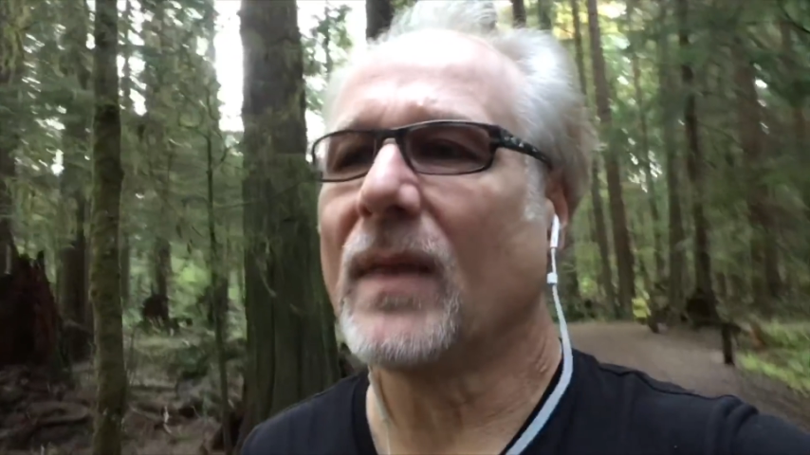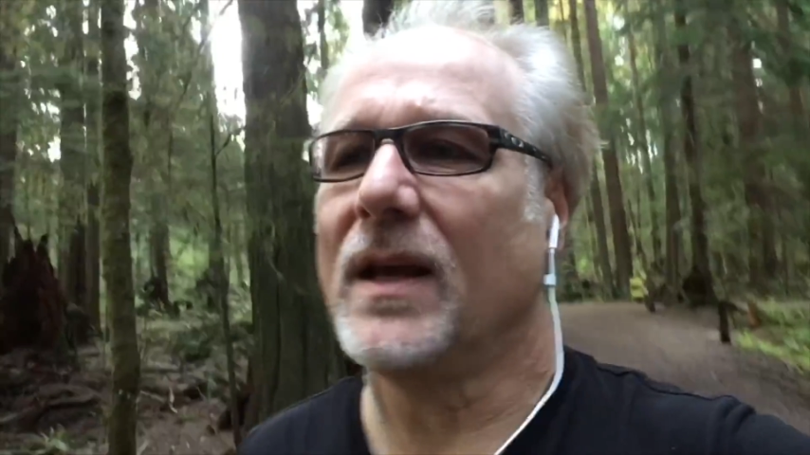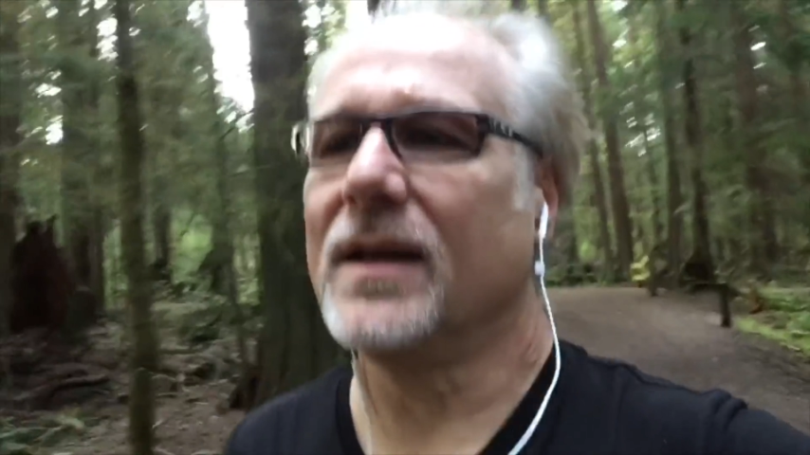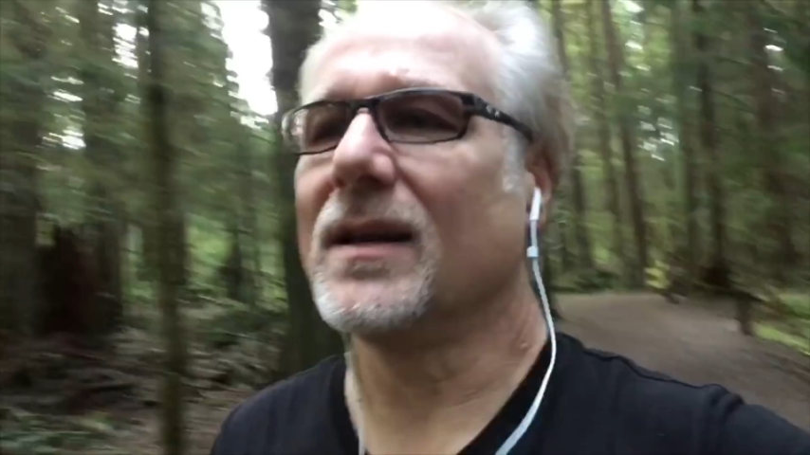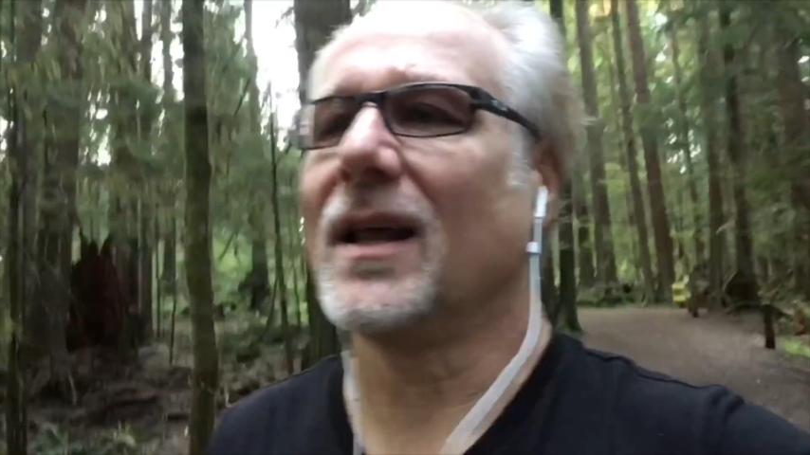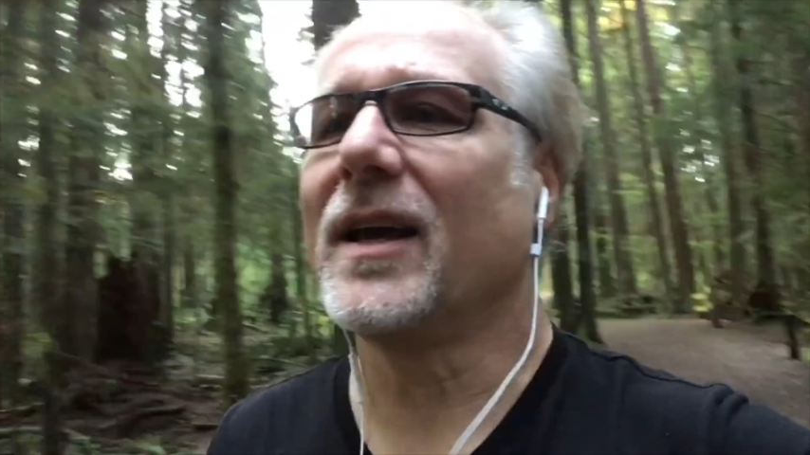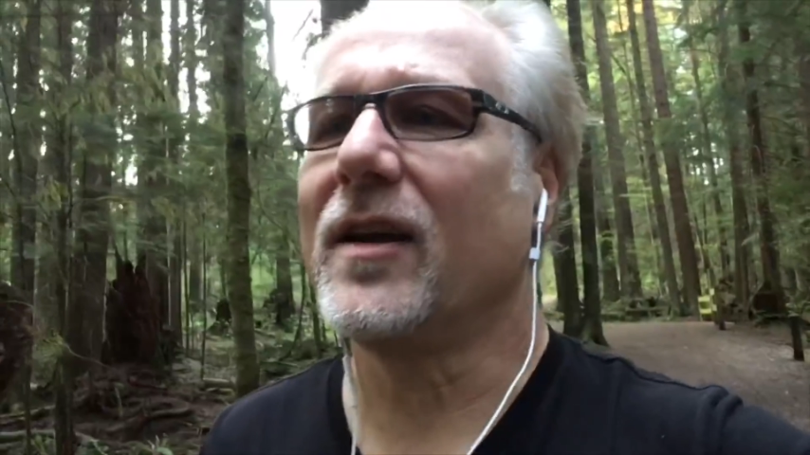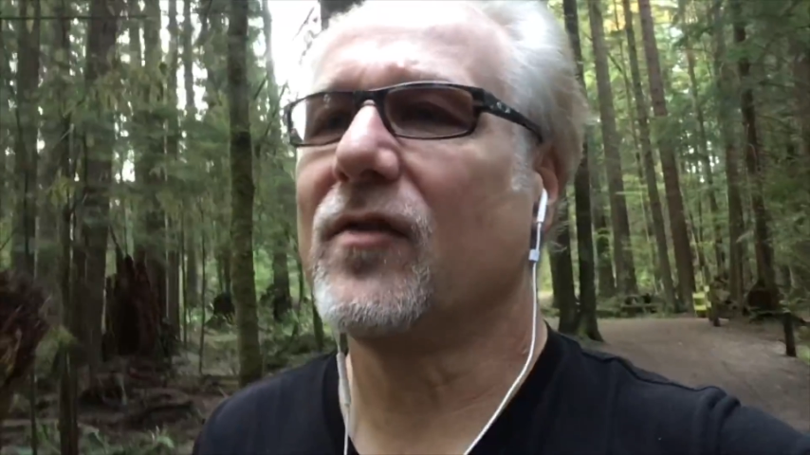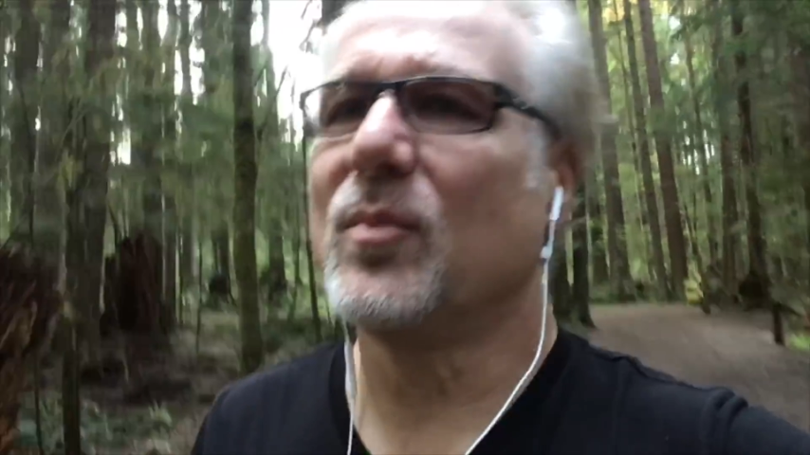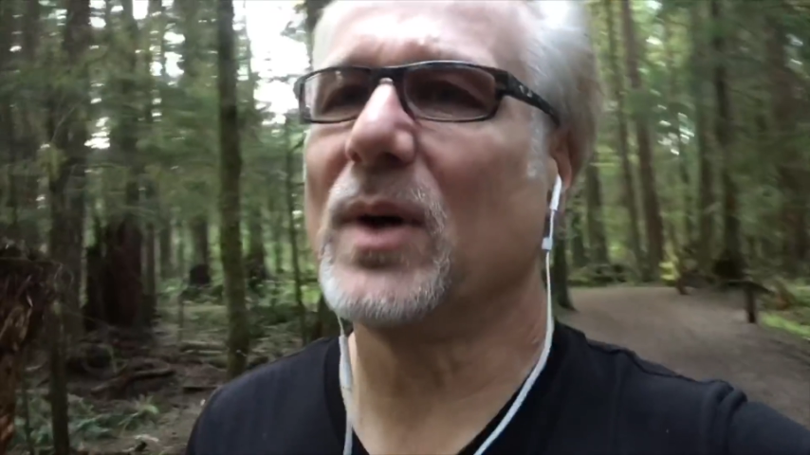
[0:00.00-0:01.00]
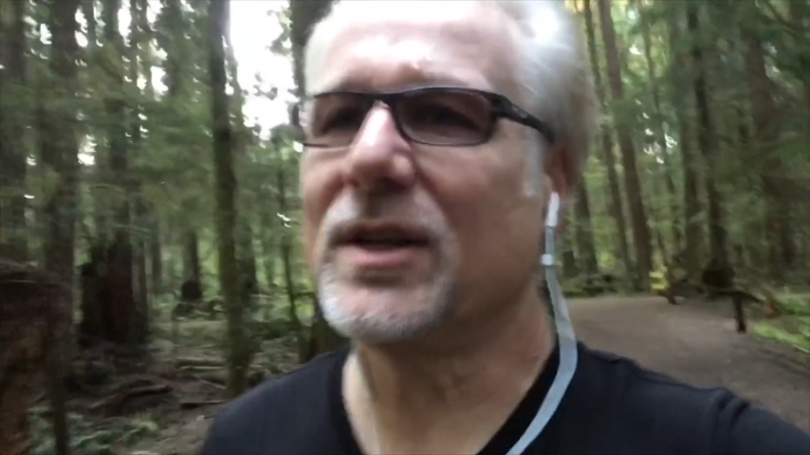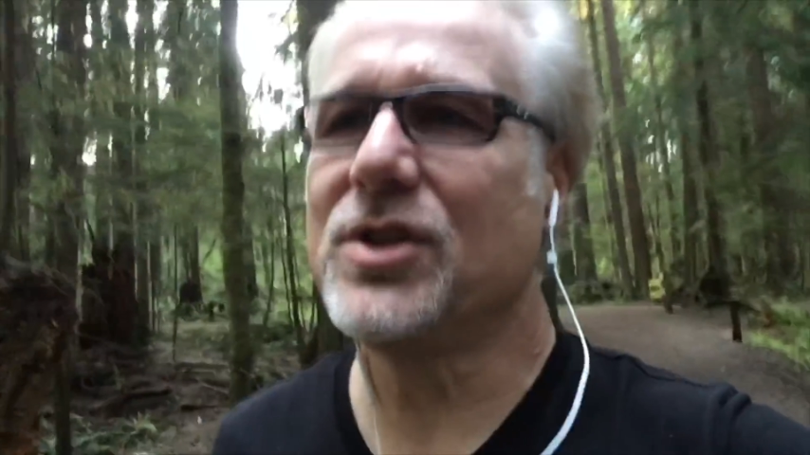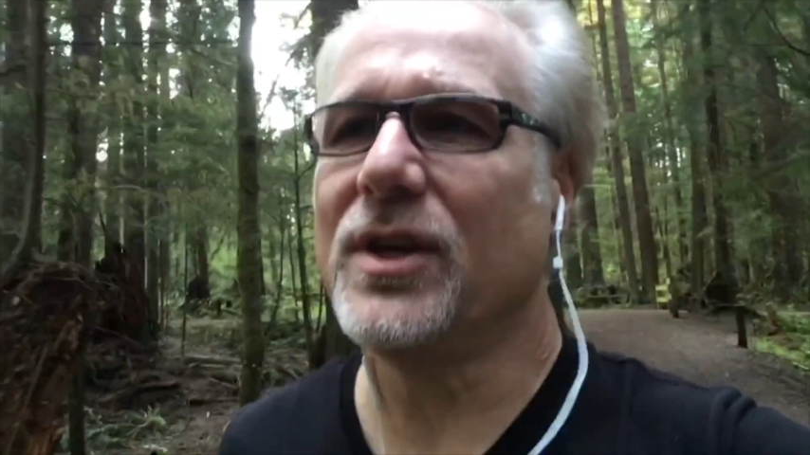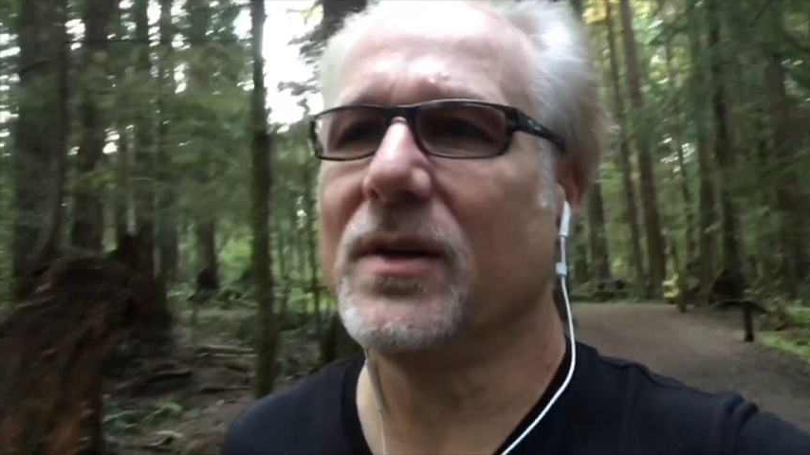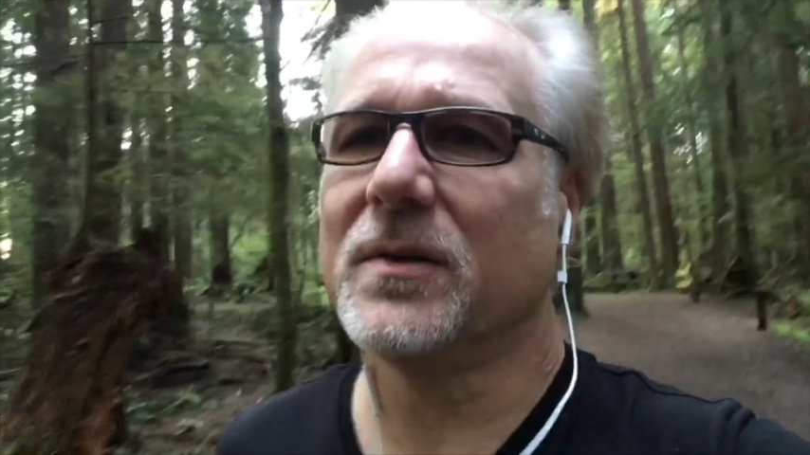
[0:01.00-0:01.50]
in life,
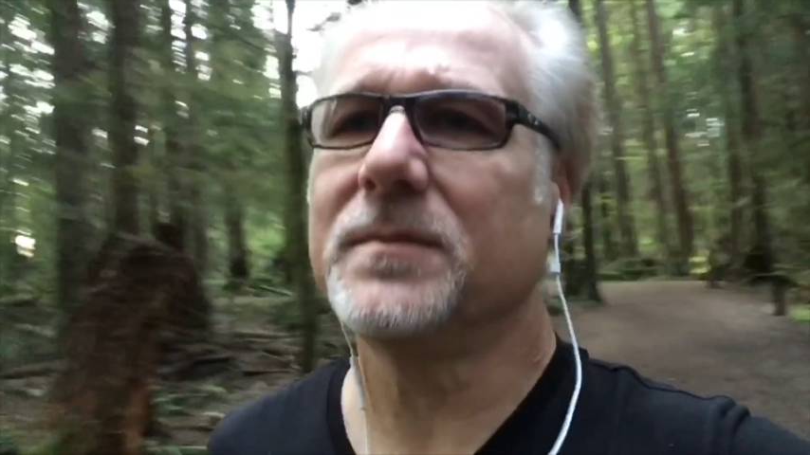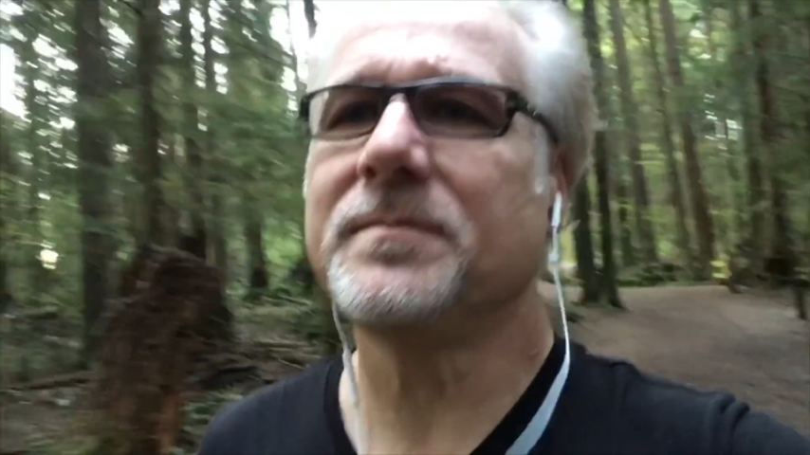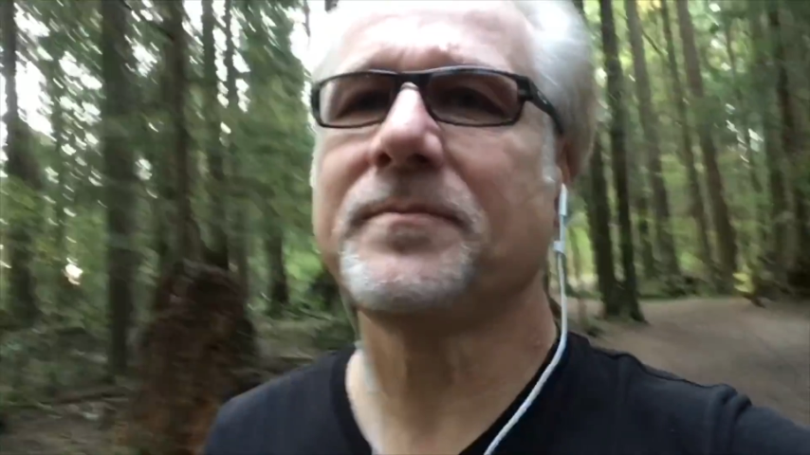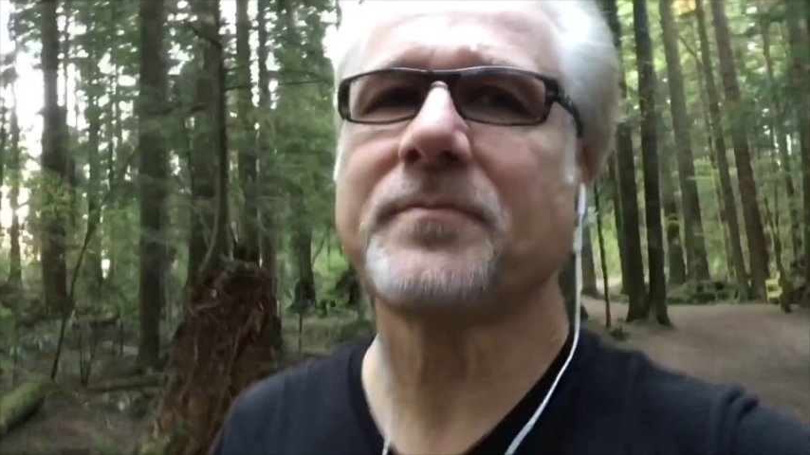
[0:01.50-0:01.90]
but you know,